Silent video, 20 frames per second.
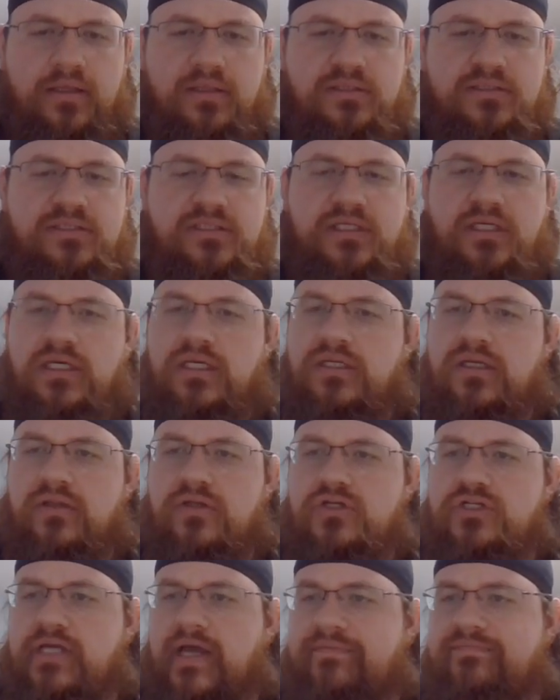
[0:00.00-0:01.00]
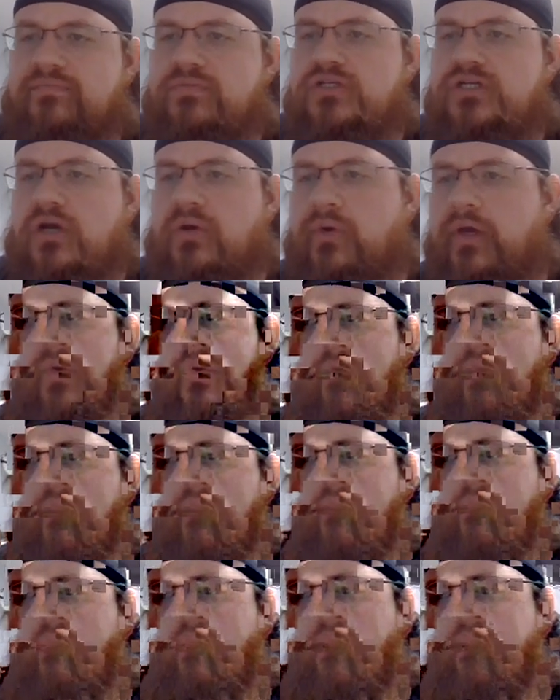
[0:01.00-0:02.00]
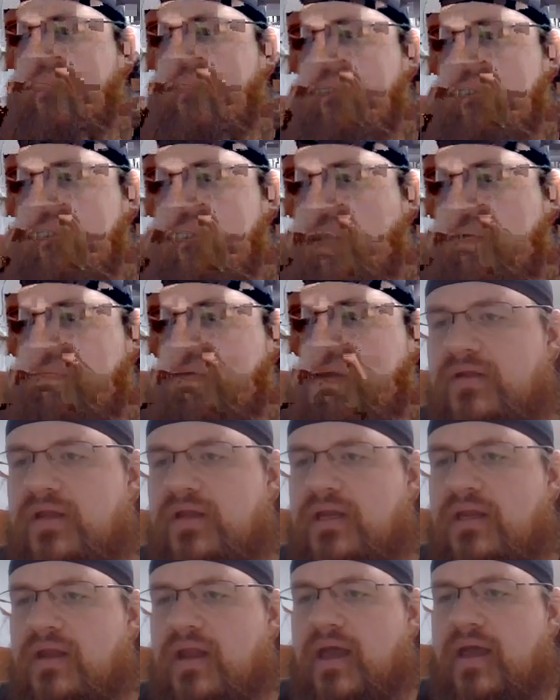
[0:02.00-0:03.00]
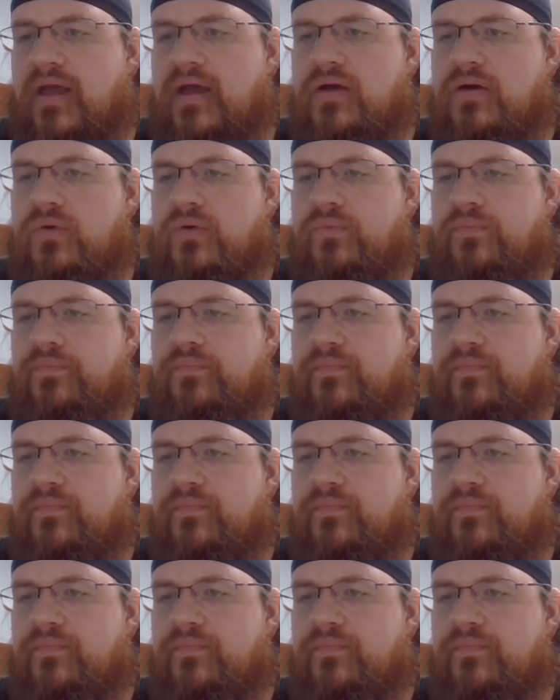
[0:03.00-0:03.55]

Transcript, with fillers: let's see, another chat from Joey. Well, there's stuff on it now.